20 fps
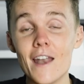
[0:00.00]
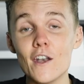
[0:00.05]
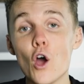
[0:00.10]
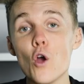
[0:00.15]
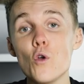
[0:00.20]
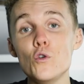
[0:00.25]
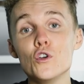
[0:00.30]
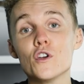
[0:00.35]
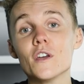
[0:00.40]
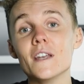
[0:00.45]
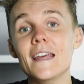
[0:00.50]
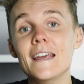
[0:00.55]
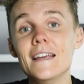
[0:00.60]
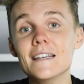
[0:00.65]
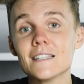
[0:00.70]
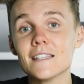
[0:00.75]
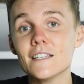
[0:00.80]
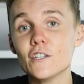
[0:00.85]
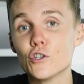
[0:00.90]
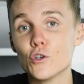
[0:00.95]
I know you can
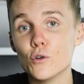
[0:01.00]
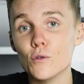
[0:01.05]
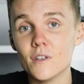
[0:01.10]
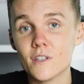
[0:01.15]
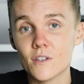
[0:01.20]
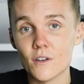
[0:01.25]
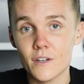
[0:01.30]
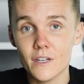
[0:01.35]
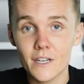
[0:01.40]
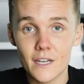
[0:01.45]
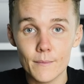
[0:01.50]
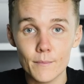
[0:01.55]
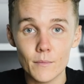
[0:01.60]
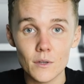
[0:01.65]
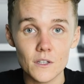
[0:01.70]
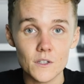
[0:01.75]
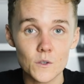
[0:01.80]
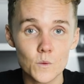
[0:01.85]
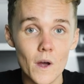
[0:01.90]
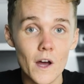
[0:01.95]
easily shoot this on a
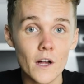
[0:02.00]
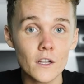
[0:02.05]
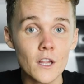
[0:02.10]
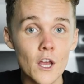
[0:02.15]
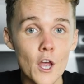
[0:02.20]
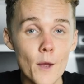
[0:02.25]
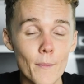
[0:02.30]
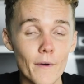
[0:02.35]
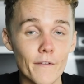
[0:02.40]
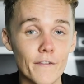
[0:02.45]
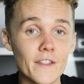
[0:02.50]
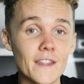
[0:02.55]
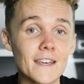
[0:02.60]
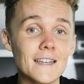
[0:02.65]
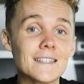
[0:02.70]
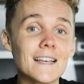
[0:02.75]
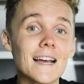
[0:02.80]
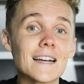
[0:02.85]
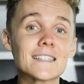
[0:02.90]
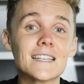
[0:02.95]
gimbal as well, but for
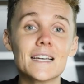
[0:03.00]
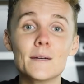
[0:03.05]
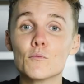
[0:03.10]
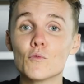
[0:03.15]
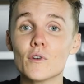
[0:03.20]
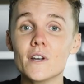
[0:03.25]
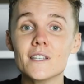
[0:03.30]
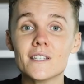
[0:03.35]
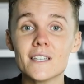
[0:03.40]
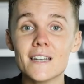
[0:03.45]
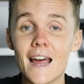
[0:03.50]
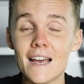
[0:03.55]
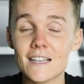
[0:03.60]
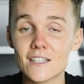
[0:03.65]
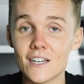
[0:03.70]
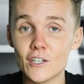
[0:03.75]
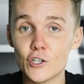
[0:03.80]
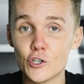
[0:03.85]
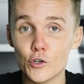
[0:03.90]
the exact same reason as I